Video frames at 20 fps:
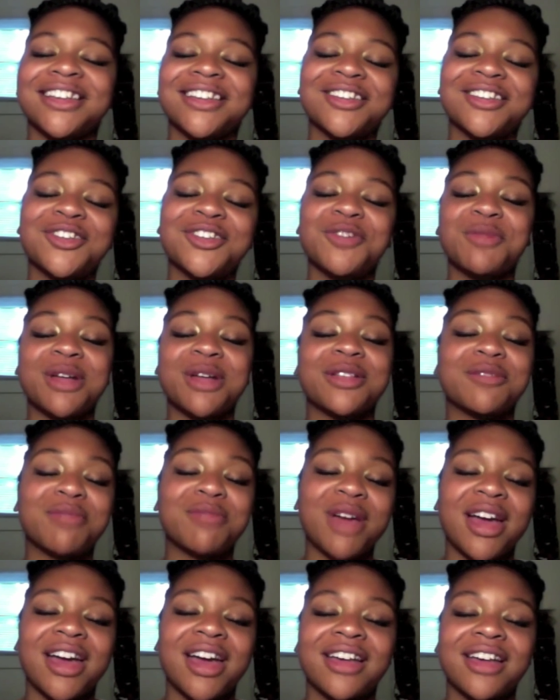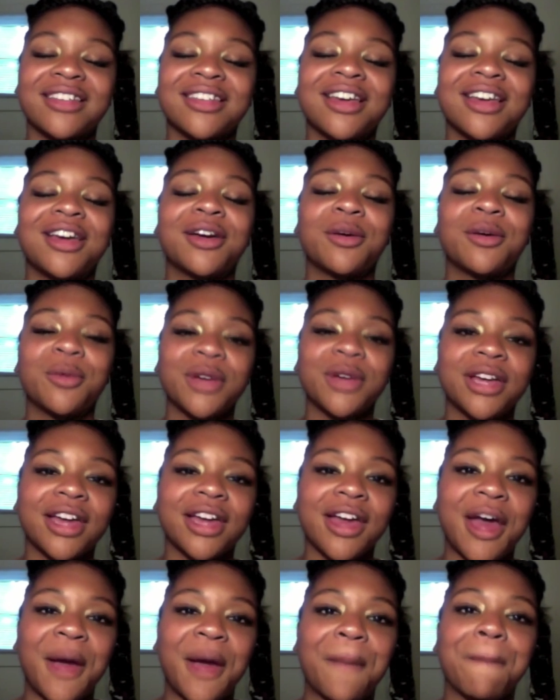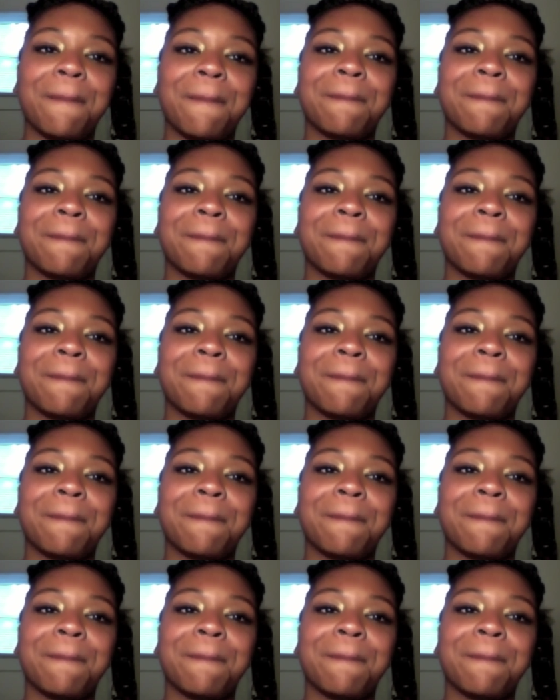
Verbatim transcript: two plastic bags, wig cap,